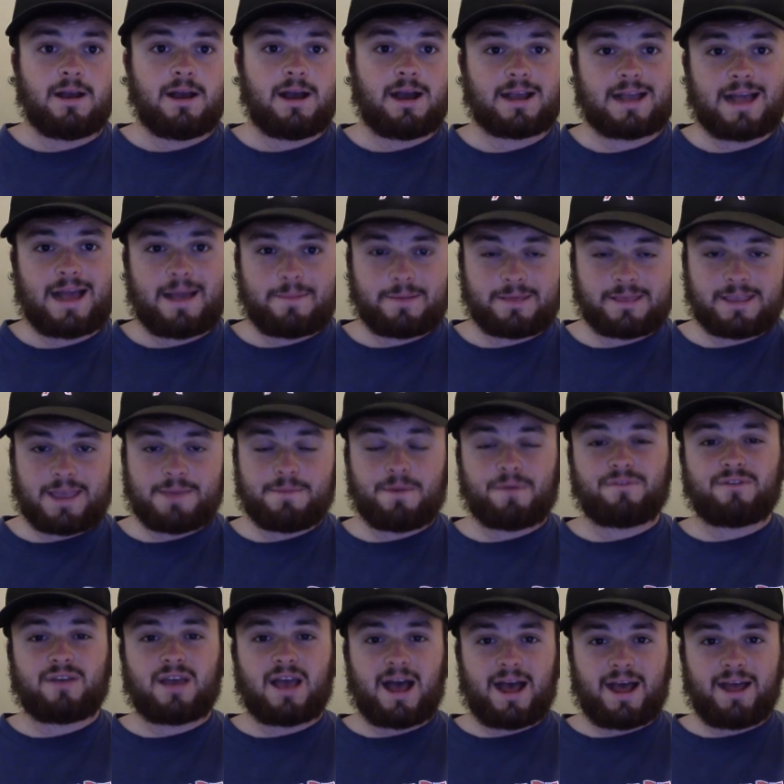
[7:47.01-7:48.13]
a guy by the name
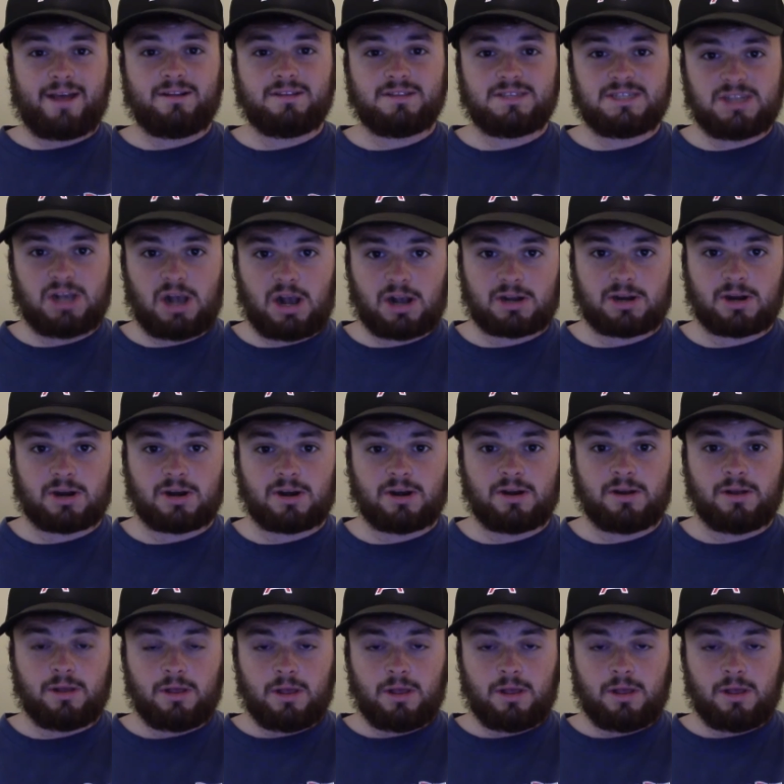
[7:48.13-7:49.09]
of Kyle Tucker,